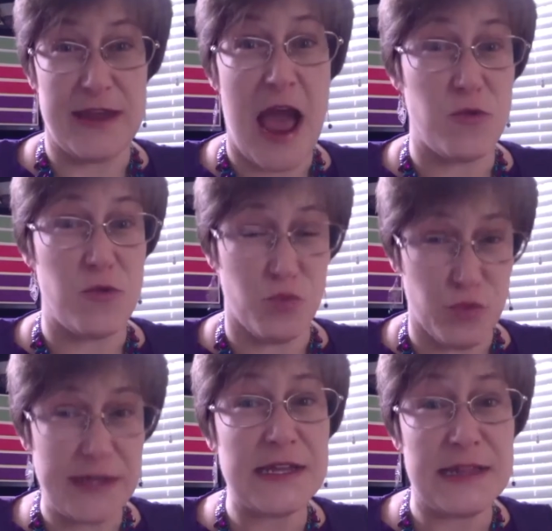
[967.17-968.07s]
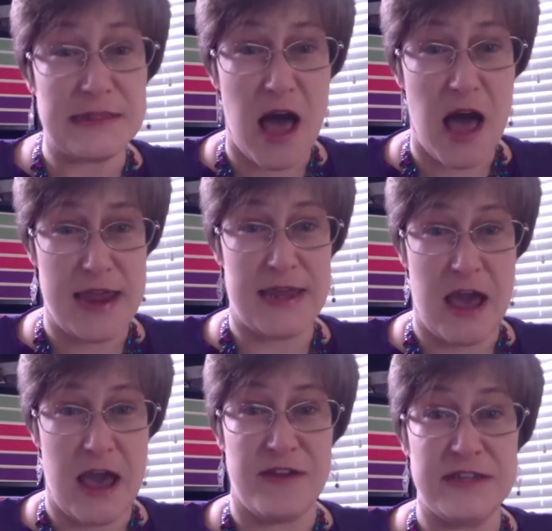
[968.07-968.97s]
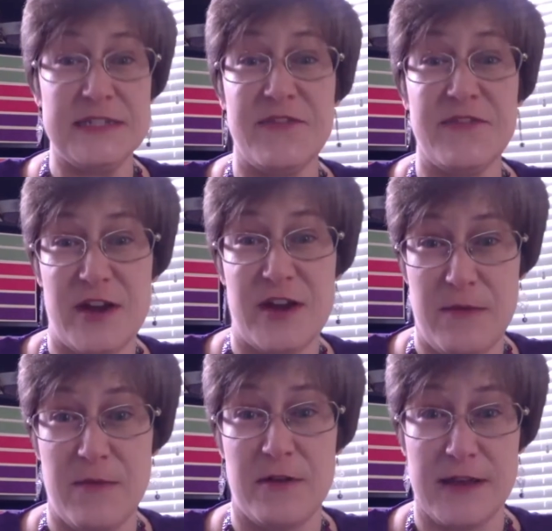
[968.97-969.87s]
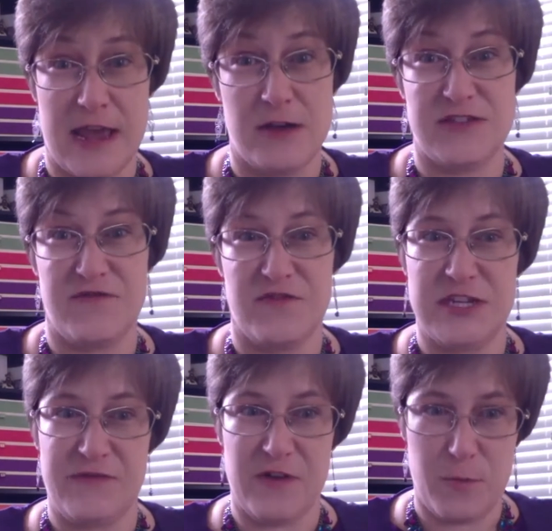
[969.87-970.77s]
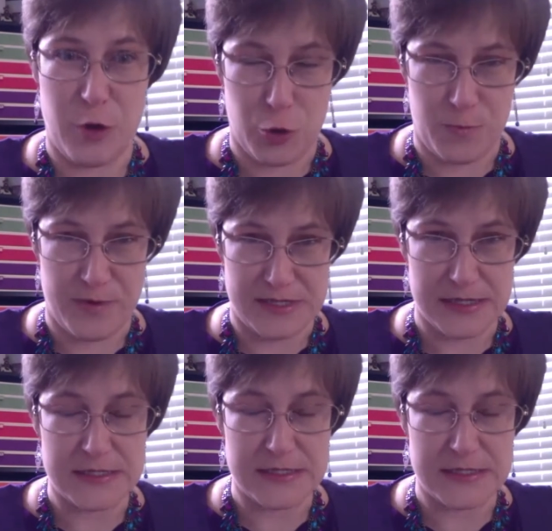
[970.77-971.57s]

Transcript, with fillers: I really like having different email accounts for different purposes.